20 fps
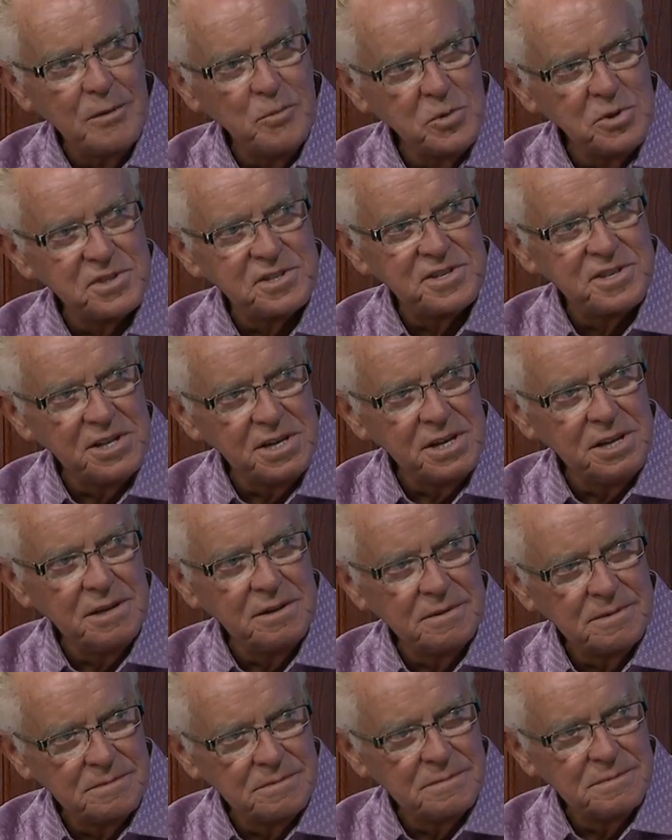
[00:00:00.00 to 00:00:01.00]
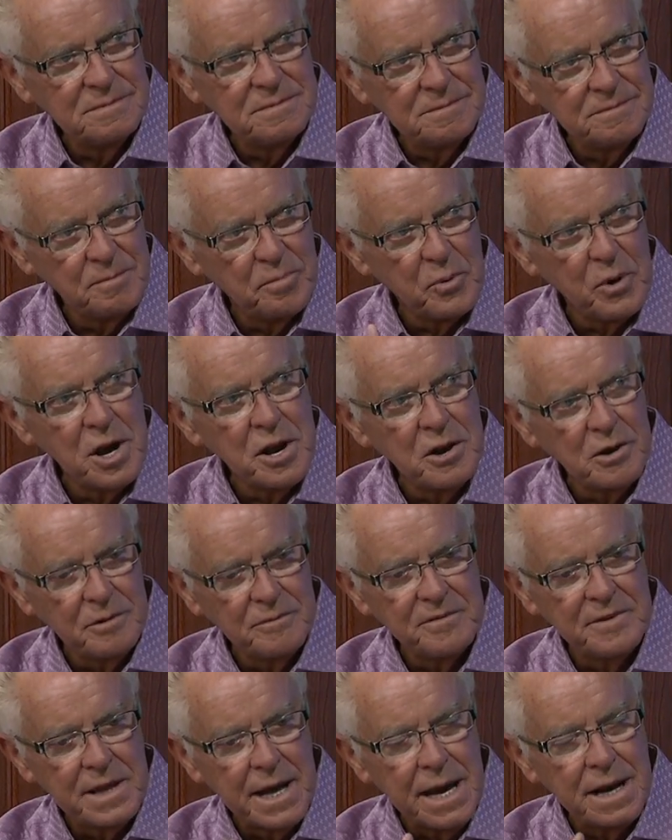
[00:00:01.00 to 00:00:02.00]
was the brunt
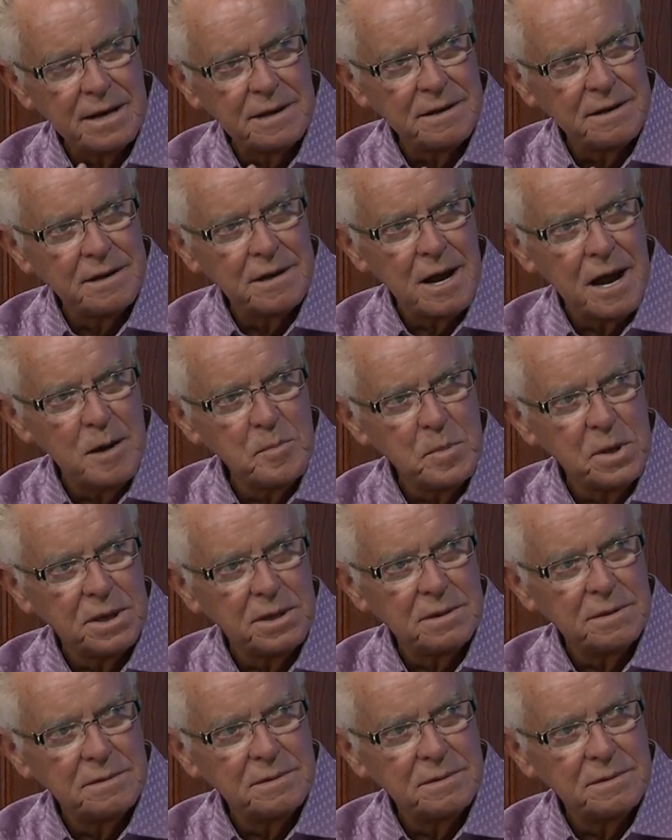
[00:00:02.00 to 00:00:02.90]
of that comment.